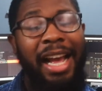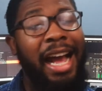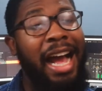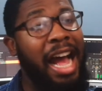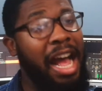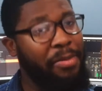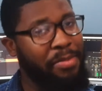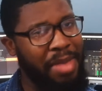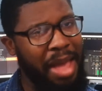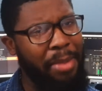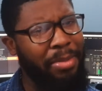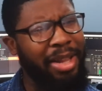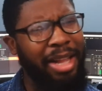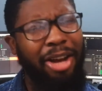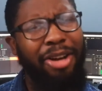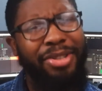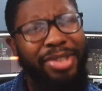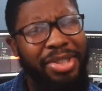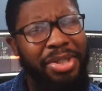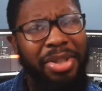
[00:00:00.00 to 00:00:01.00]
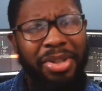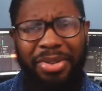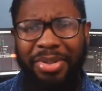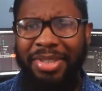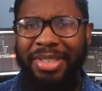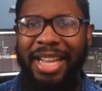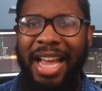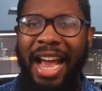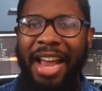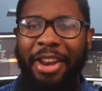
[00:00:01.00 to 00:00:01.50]
I'm also a little
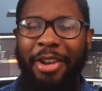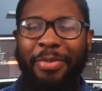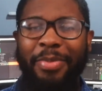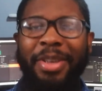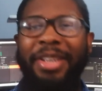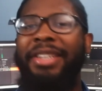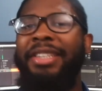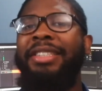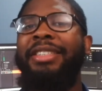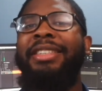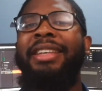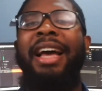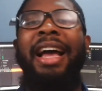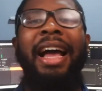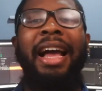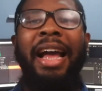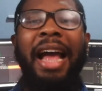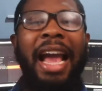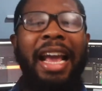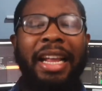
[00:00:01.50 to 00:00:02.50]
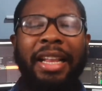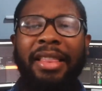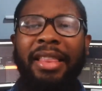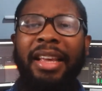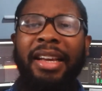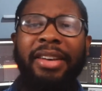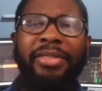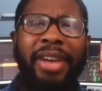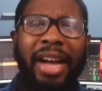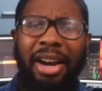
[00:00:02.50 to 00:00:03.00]
saddened because I can
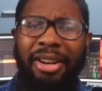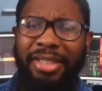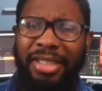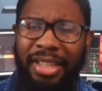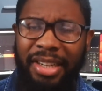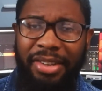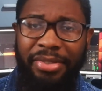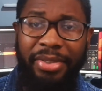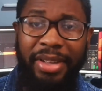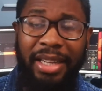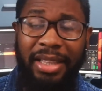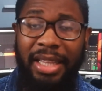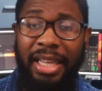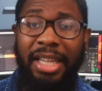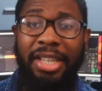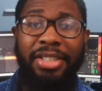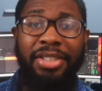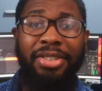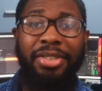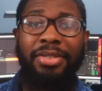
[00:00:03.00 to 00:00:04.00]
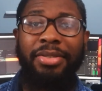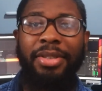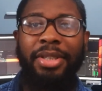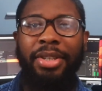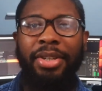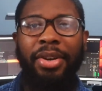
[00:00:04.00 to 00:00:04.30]
think of how it's going to affect the industry.